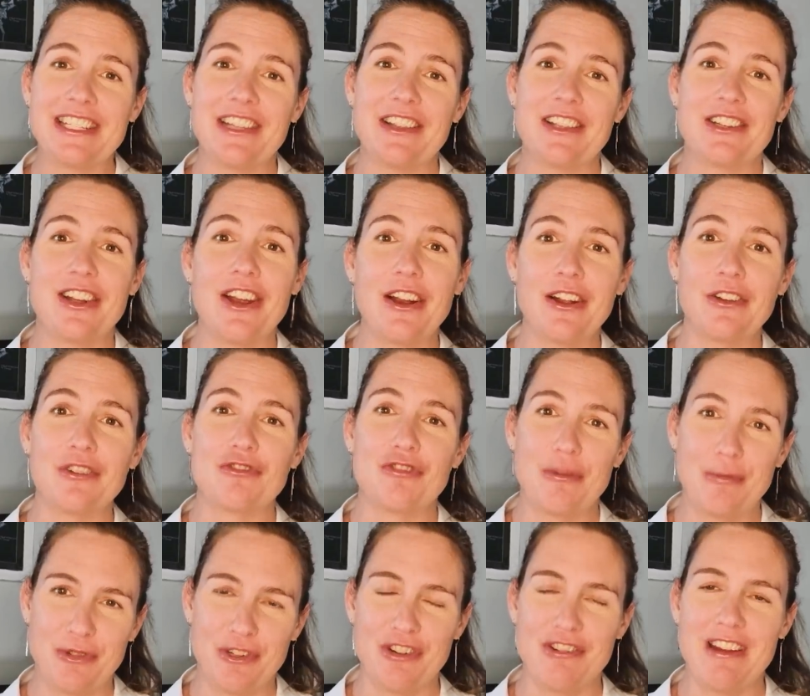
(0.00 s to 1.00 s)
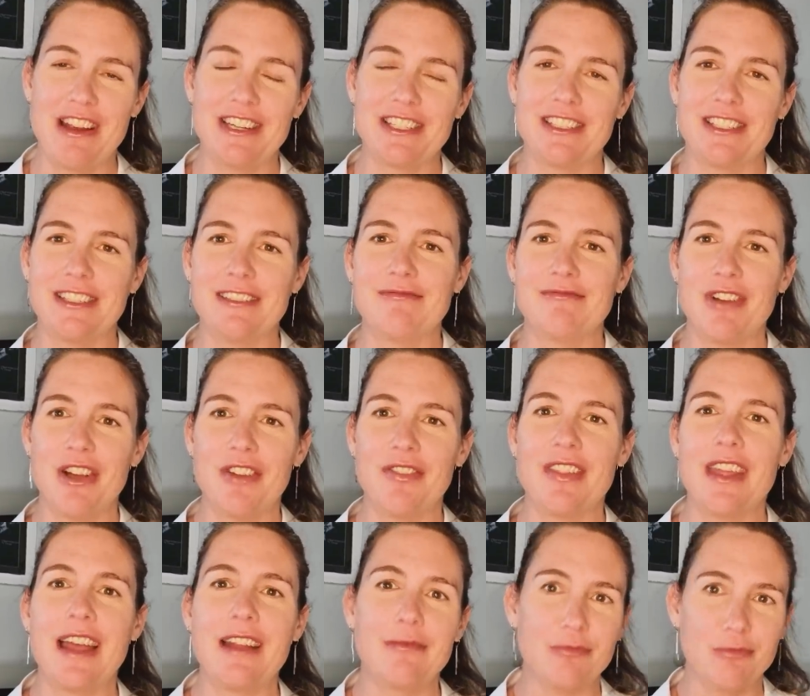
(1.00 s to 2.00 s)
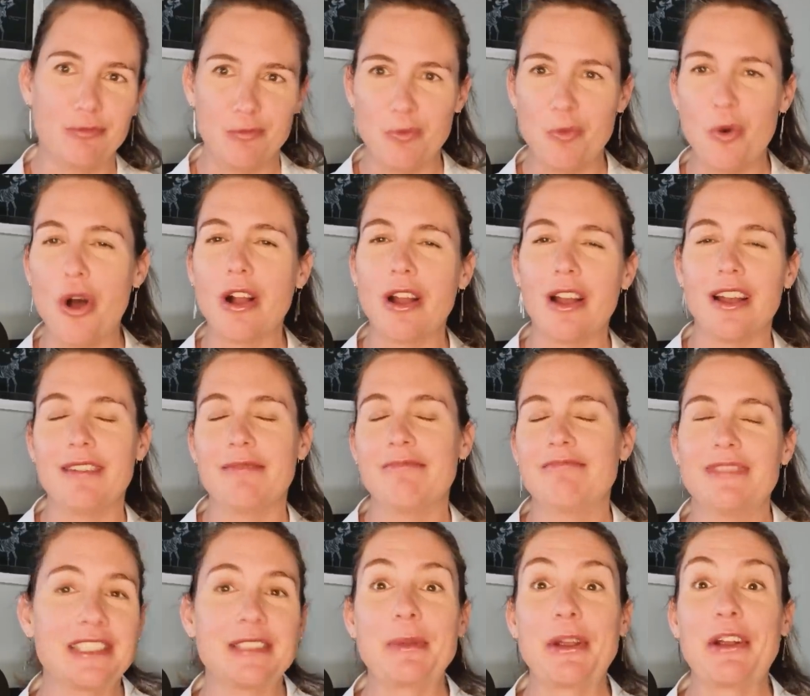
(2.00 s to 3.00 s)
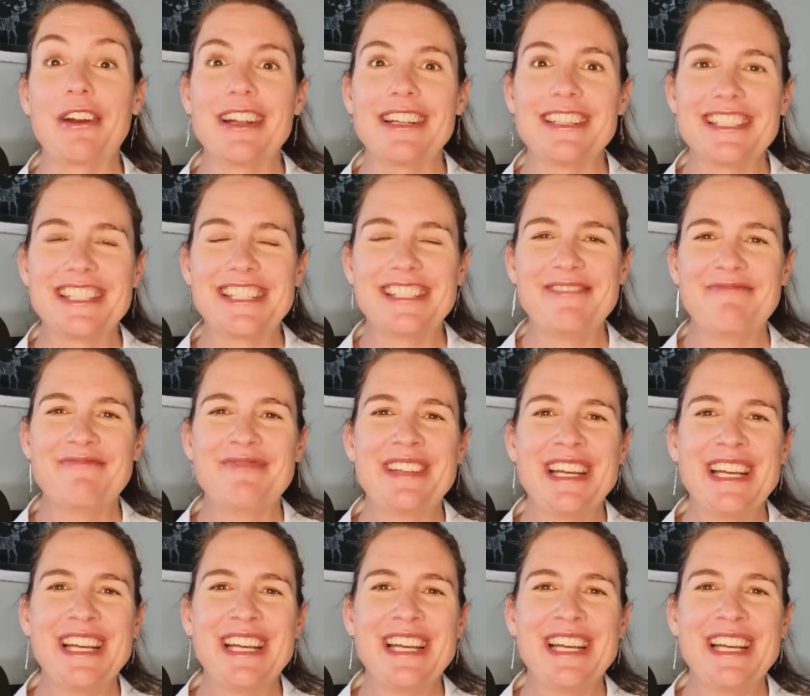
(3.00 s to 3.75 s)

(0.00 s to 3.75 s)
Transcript: to the total trip duration on that Wagga experience.